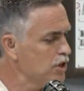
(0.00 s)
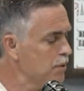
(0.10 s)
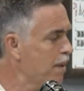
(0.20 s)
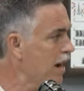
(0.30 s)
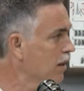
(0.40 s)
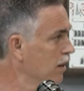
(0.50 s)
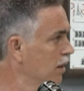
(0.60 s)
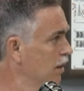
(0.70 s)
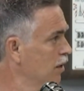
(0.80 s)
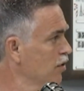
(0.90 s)
you back
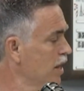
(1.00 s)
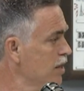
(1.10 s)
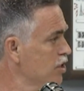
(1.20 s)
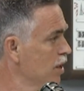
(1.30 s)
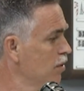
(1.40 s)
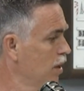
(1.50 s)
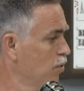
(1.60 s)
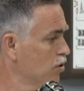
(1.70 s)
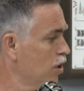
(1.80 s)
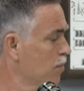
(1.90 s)
on the next show, and
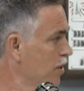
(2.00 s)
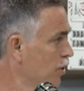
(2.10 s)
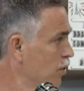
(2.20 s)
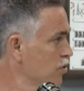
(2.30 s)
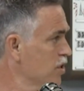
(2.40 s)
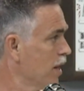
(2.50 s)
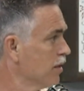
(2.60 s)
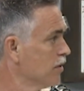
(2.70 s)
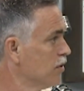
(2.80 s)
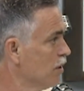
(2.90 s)
we'll talk about the girls' side
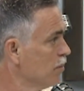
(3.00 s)
of the tournament.